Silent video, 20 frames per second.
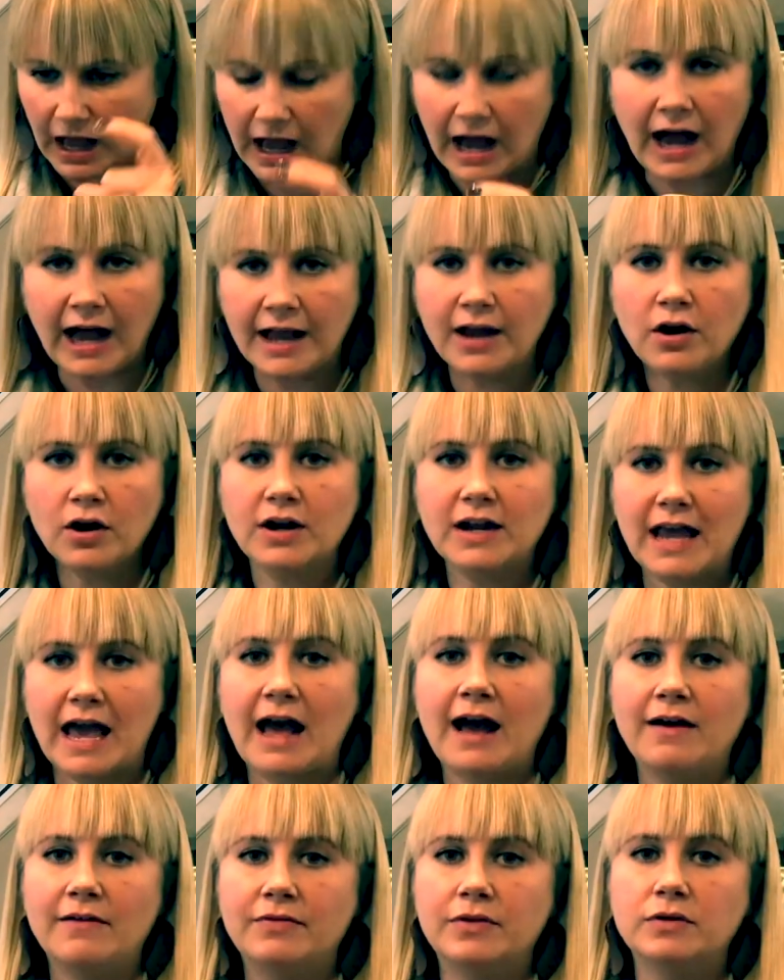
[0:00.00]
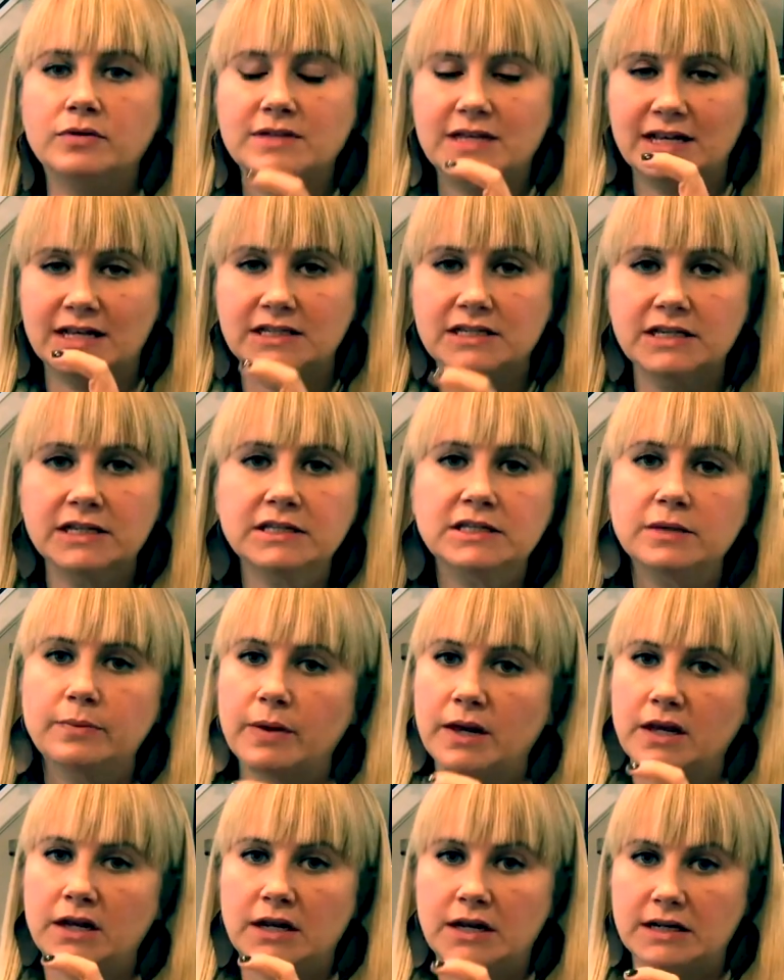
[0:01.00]
I already have those
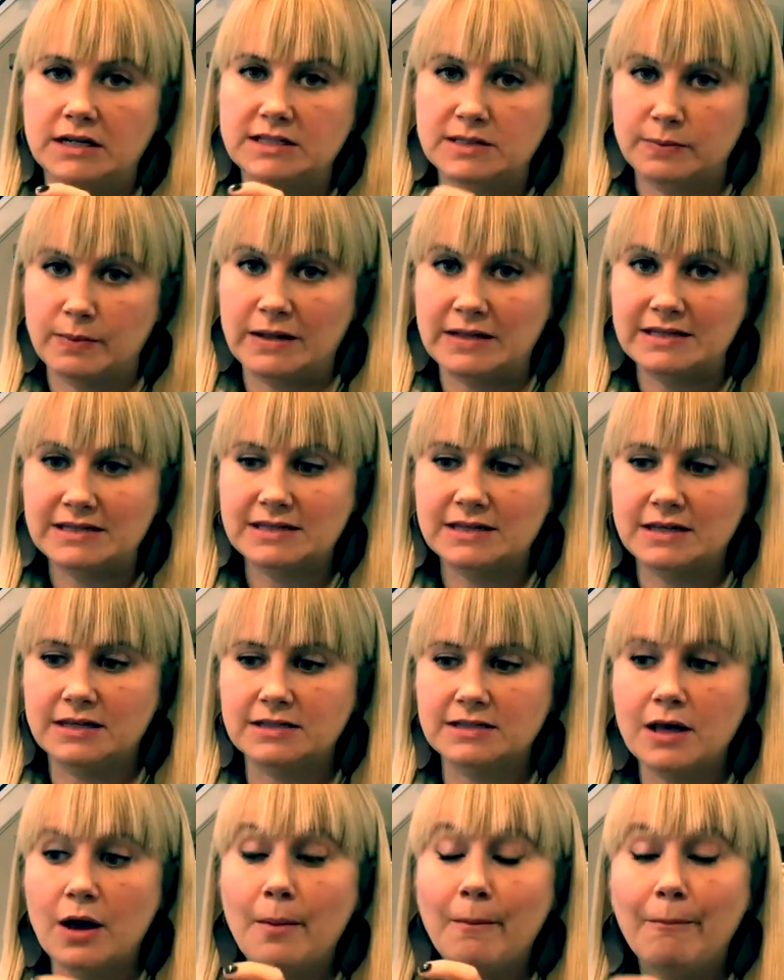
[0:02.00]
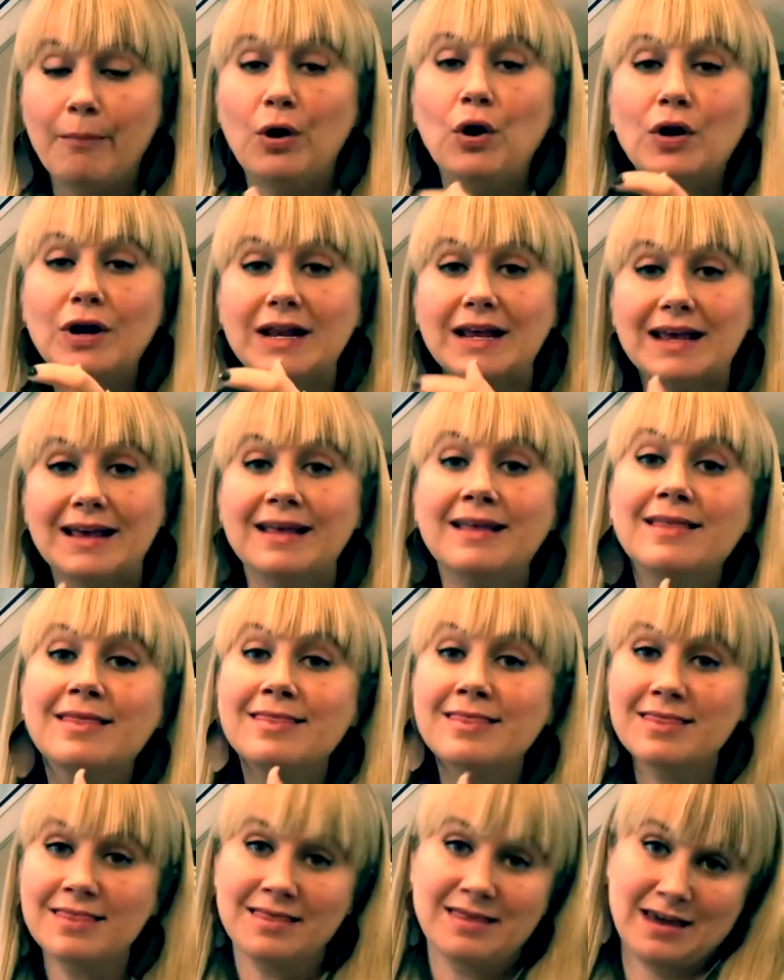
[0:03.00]
anticipated expenses put
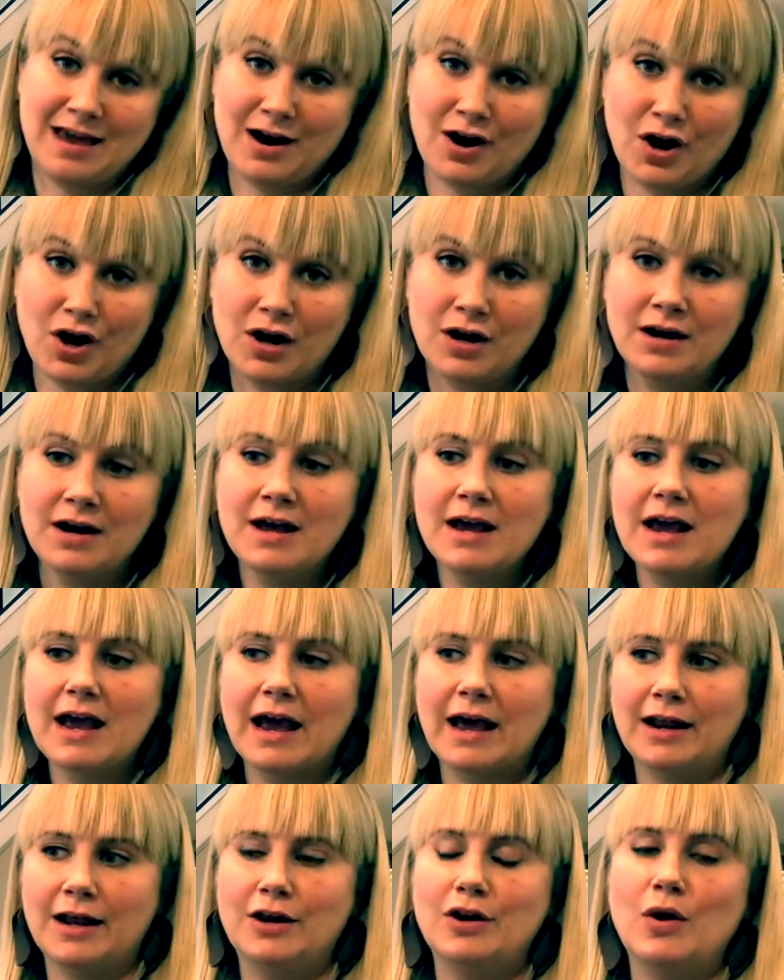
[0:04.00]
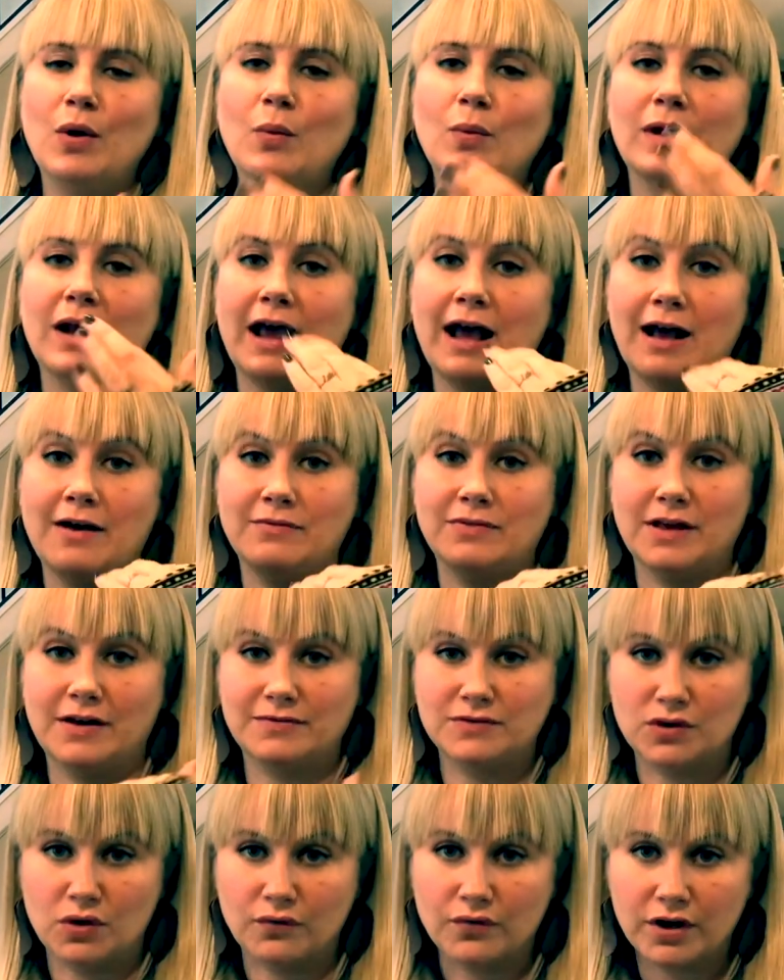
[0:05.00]
in there and I know what I have
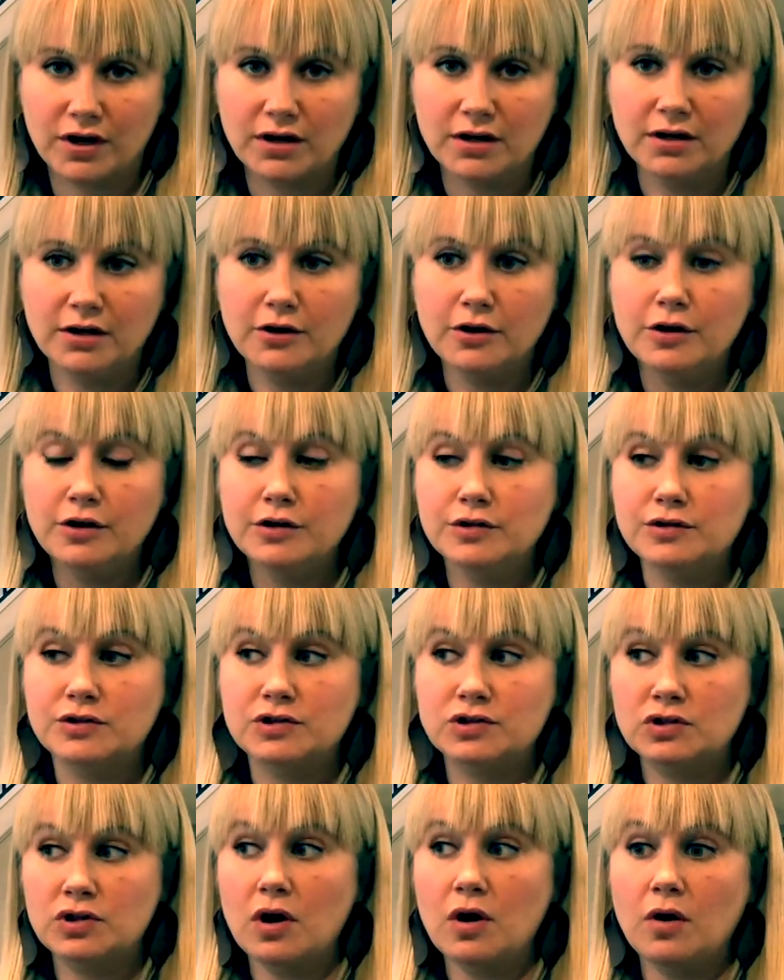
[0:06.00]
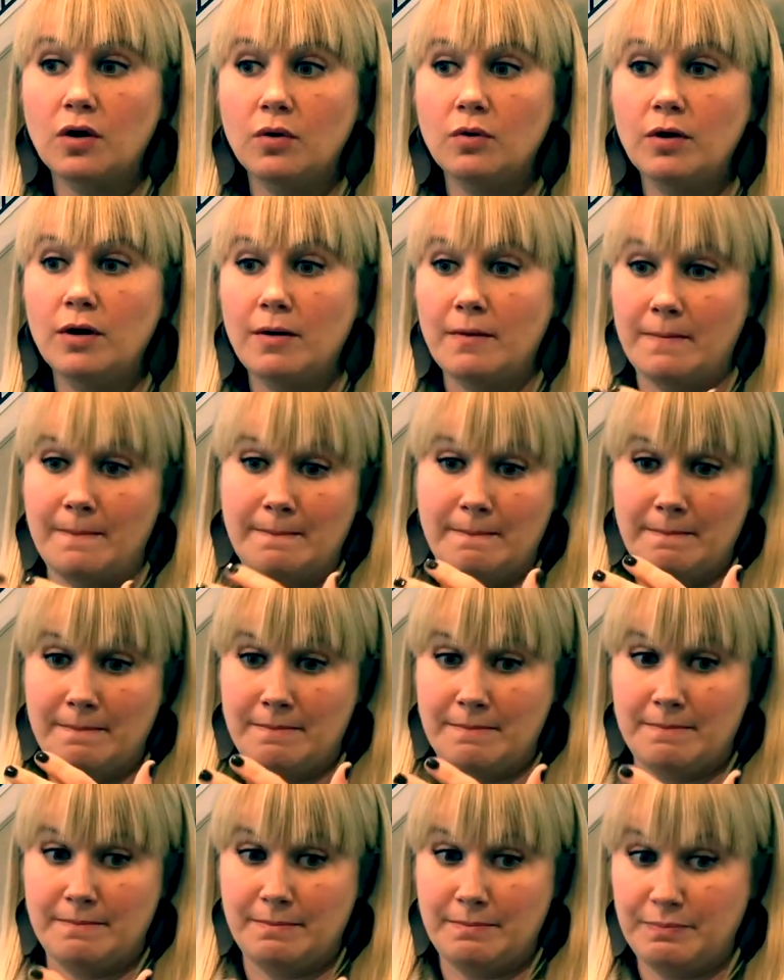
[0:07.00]
left over. So
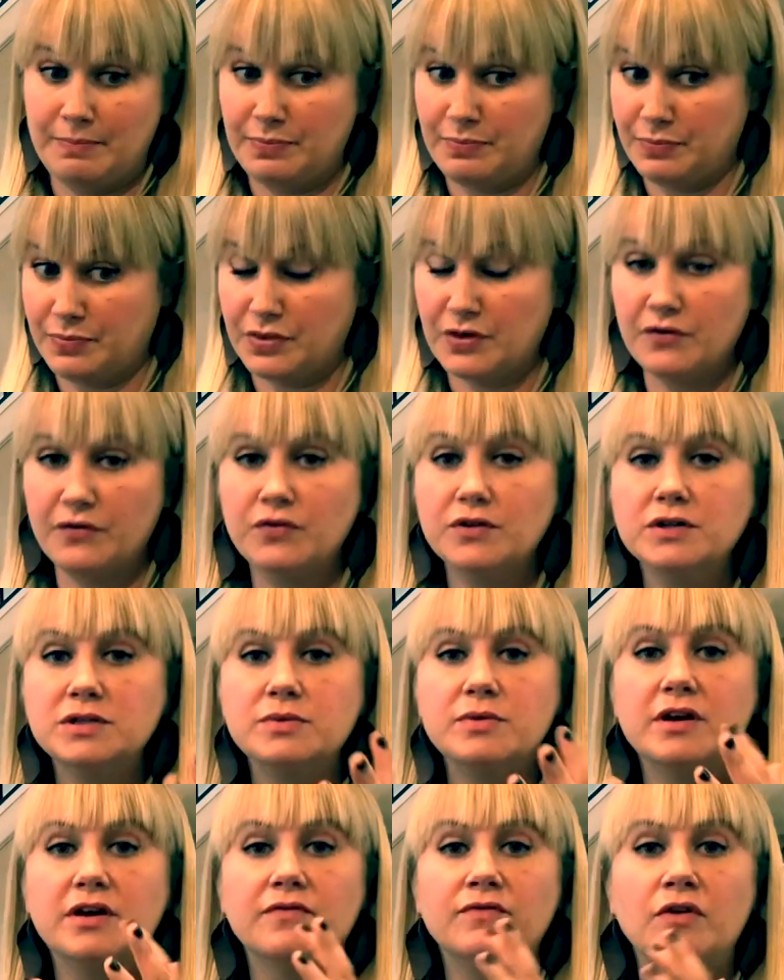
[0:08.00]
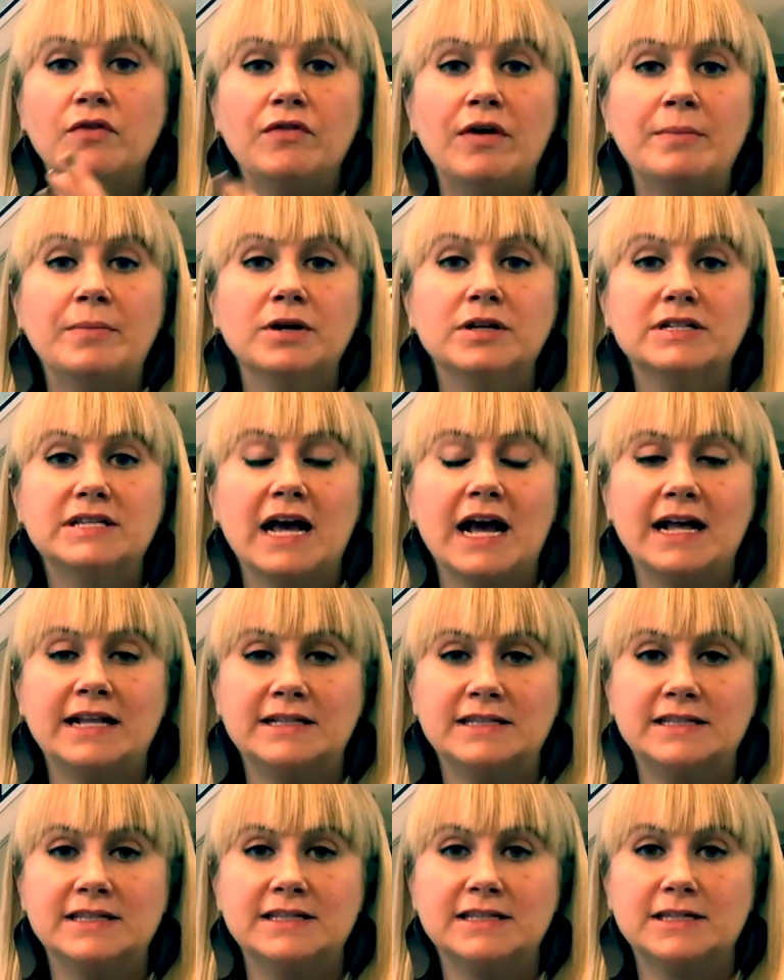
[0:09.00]
the first week of November
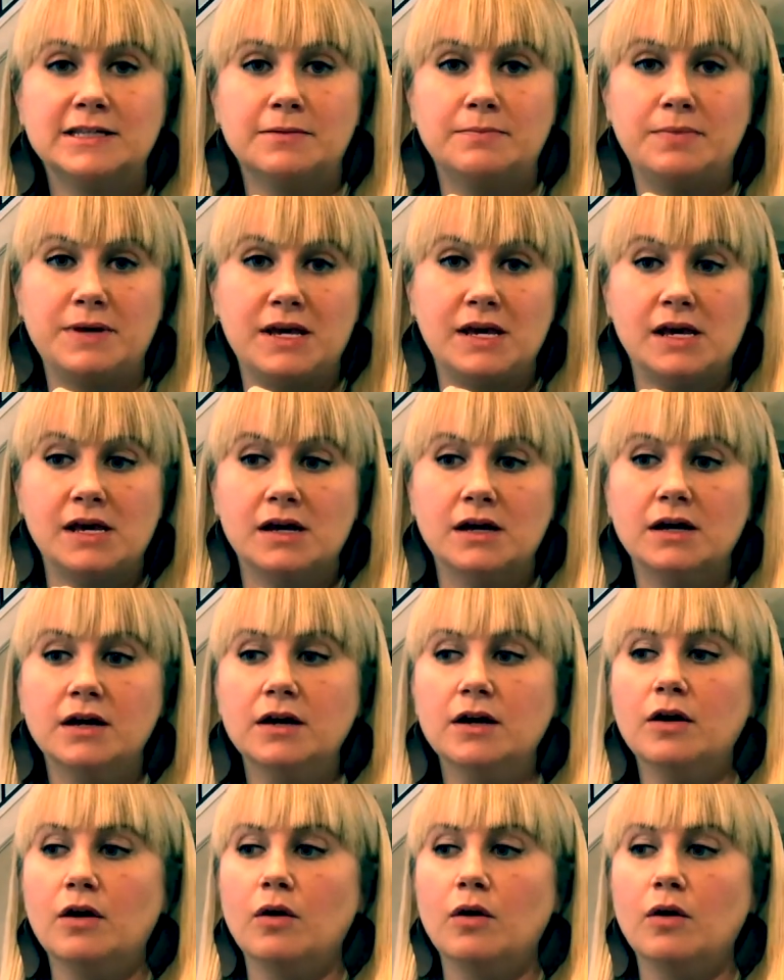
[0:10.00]
tends to be